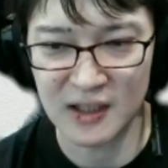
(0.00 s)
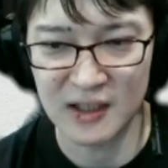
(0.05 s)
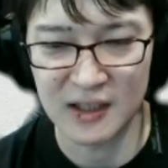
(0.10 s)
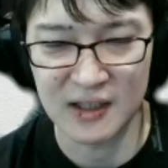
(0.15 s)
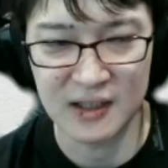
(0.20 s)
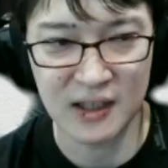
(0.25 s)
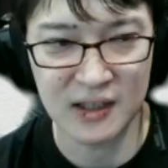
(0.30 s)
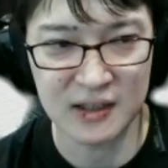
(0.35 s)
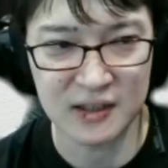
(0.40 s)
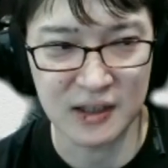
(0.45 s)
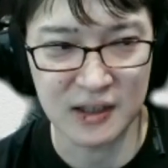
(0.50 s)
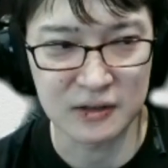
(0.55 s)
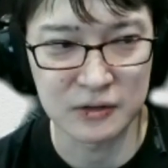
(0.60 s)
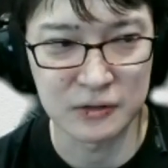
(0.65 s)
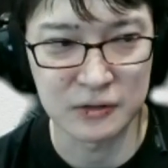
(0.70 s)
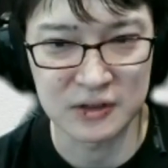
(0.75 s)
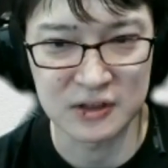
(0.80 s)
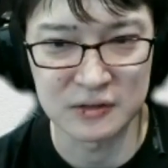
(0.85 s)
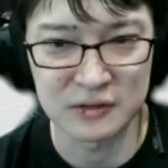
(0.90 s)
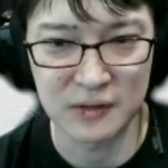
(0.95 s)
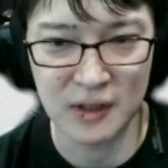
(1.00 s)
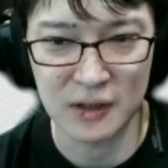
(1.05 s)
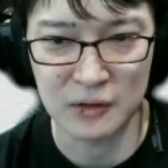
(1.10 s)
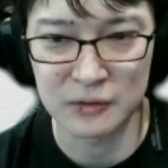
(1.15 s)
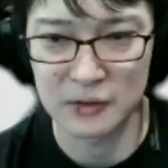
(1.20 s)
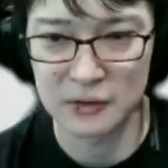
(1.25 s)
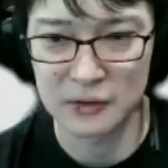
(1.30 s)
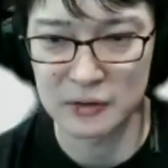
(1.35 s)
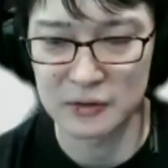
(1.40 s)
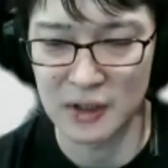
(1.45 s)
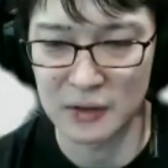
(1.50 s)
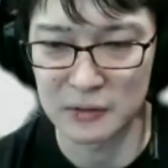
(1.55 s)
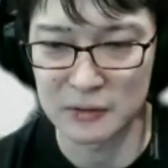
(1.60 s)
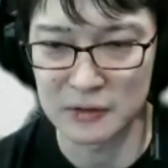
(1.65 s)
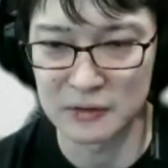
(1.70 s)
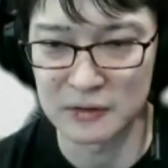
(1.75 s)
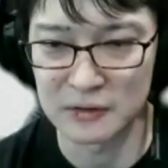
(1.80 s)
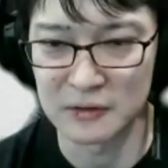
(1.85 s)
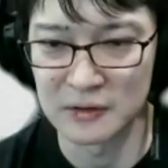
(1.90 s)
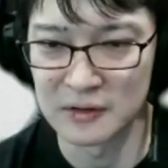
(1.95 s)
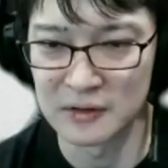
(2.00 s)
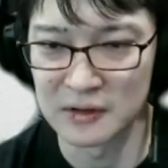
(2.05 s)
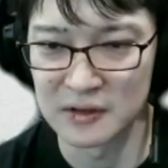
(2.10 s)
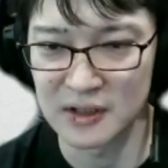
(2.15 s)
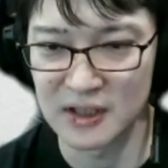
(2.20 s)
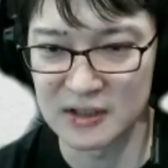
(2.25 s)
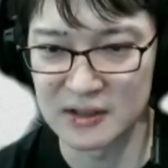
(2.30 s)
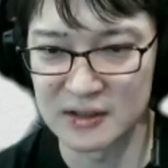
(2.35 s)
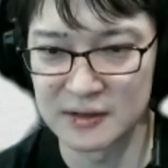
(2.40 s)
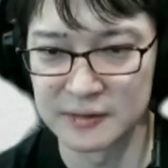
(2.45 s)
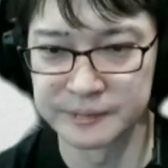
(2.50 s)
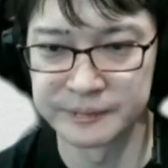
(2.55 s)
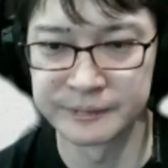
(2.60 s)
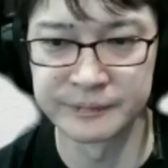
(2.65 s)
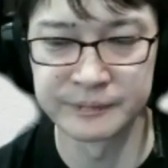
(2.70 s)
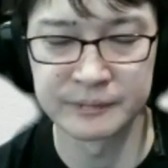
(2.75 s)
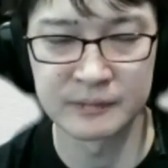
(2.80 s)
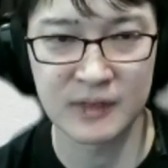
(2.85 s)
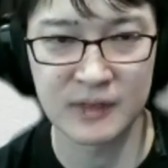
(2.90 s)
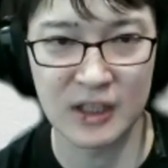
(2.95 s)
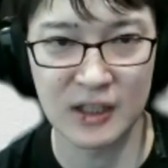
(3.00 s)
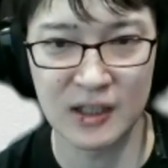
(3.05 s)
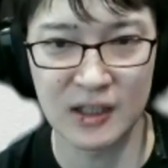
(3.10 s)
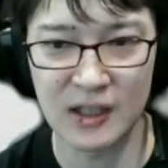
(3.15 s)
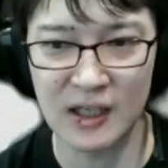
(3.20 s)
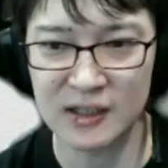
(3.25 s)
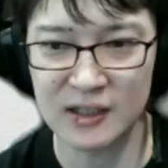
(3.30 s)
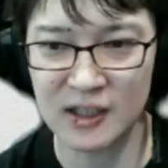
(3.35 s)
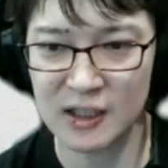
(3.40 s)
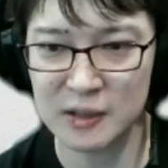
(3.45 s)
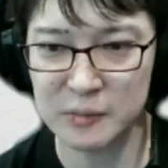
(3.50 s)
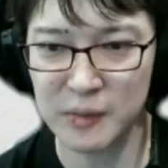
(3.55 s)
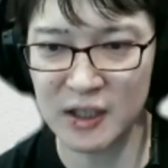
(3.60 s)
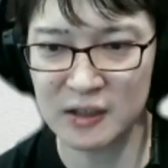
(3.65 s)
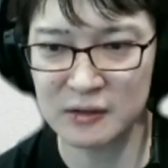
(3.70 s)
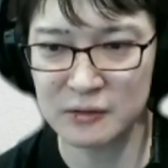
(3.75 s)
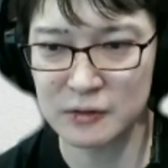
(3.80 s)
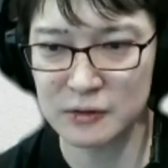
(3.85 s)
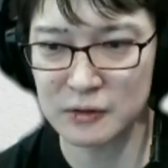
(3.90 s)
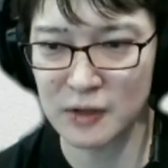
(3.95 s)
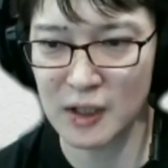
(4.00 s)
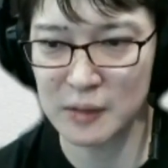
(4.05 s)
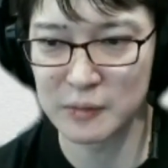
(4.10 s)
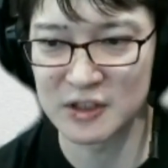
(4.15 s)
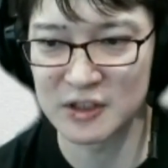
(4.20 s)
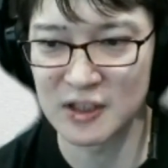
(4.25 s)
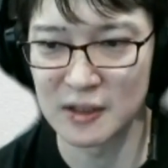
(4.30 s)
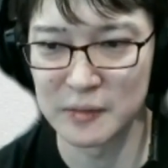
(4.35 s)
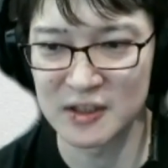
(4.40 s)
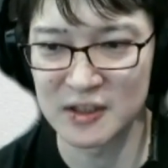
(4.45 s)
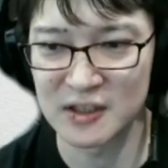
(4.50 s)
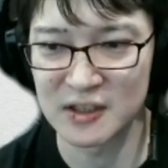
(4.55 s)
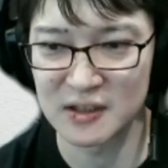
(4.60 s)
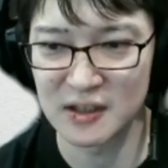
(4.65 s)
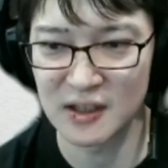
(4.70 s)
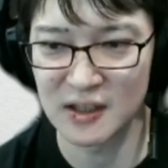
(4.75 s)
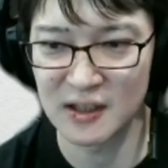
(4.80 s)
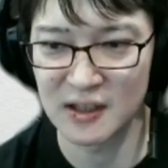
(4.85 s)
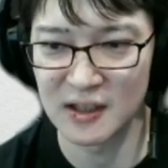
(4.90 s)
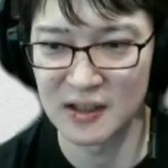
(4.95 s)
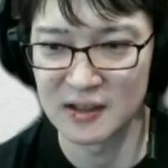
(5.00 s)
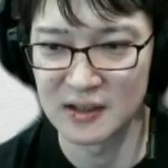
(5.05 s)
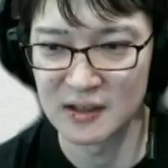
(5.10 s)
So the lessons learned from this case are as follows. So it may be a matter of